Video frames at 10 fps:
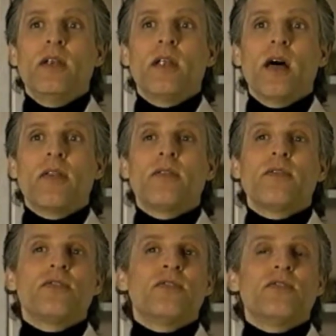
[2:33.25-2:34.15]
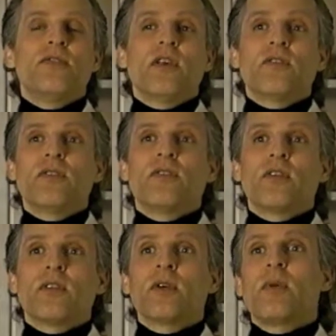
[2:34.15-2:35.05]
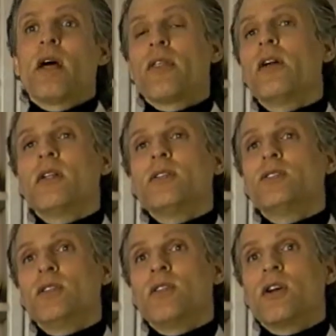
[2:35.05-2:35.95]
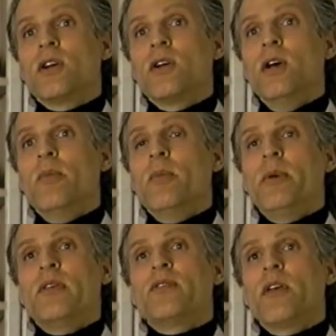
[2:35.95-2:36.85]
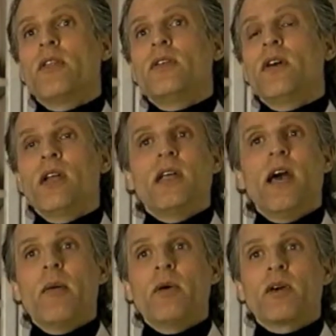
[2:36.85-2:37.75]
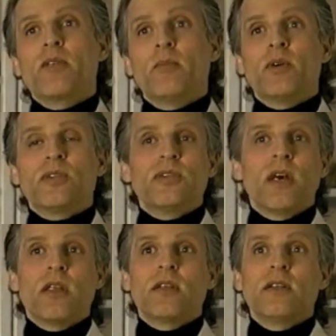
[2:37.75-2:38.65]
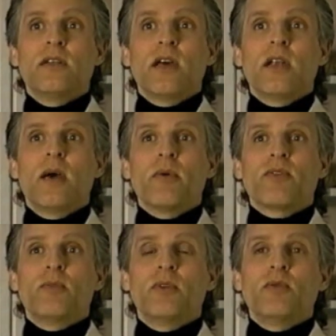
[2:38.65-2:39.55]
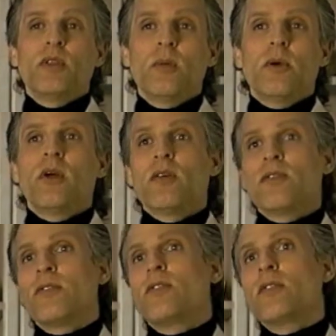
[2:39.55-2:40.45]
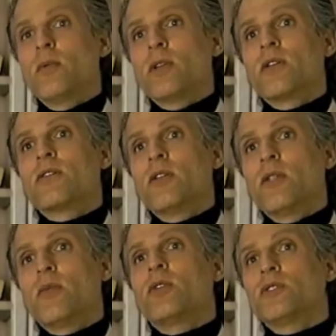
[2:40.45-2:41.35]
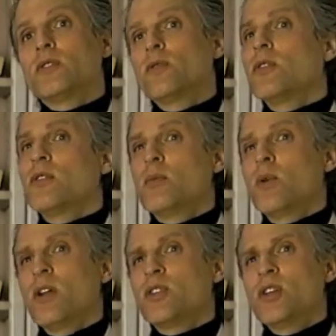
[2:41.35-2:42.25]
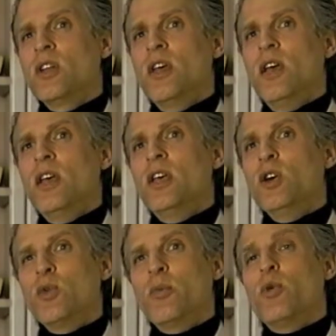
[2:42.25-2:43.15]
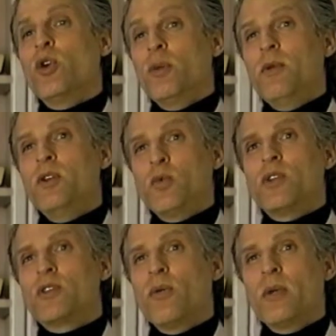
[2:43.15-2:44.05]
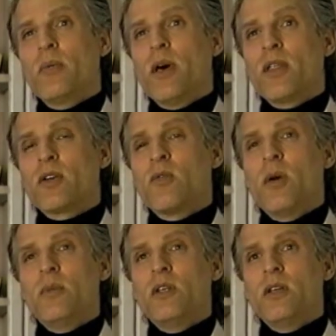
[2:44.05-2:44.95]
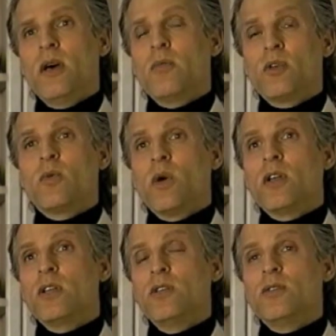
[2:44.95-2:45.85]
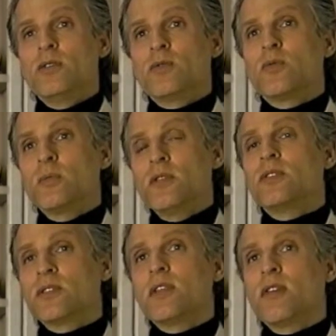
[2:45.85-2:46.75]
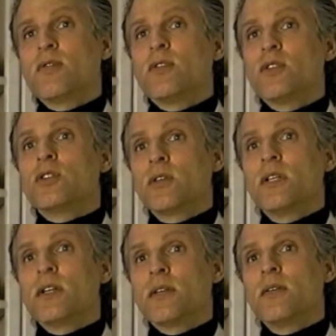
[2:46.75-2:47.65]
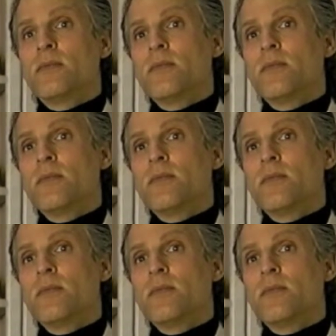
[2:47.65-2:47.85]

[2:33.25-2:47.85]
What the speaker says: Not that there's necessarily pathology there, but based on the dynamic, the personality dynamics between the parents, the siblings, and the person with the depression, it will point me to which homeopathic remedy I'm going to want to use, will be successful in treating.